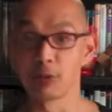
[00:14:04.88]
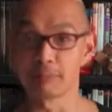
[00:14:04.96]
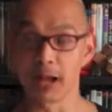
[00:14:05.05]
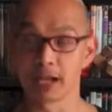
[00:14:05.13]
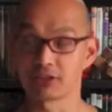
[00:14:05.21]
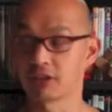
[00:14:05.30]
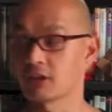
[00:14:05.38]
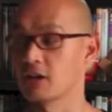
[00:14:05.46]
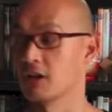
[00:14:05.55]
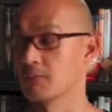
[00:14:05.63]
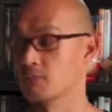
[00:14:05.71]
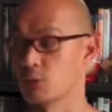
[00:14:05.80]
rope bags
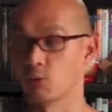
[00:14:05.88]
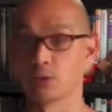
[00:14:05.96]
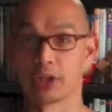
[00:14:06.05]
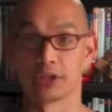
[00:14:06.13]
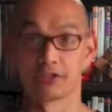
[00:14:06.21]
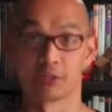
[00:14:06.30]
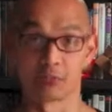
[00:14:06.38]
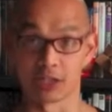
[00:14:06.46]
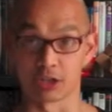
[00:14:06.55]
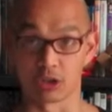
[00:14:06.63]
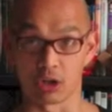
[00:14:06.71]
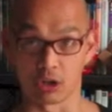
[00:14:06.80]
come with some
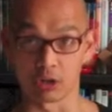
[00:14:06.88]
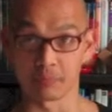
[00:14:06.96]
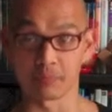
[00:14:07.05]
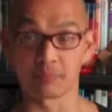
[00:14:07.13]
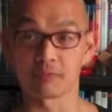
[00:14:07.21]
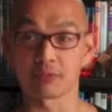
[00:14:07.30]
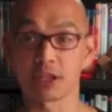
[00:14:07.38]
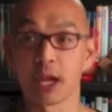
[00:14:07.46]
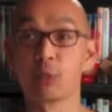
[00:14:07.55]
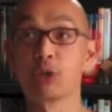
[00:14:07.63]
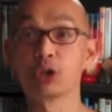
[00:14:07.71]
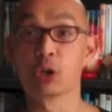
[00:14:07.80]
kind of tarp,
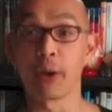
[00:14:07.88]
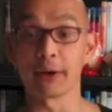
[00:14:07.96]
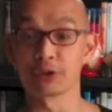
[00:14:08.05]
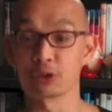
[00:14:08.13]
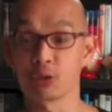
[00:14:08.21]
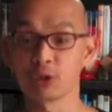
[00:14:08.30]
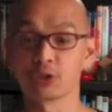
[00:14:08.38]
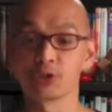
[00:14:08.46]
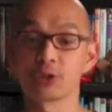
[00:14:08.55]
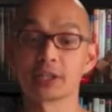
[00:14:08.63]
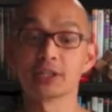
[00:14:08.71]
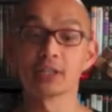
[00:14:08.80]
and when you go outdoors
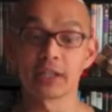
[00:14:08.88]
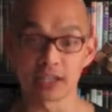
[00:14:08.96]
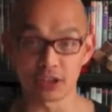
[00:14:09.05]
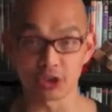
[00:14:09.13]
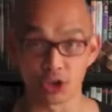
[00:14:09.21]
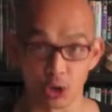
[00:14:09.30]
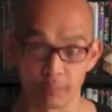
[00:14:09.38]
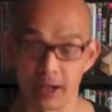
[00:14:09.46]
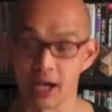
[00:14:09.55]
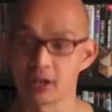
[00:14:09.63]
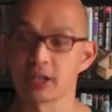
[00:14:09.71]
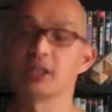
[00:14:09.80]
you can lay the tarp
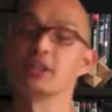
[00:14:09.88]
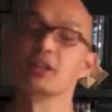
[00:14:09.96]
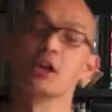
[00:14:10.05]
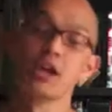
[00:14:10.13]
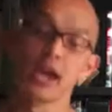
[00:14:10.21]
out, and then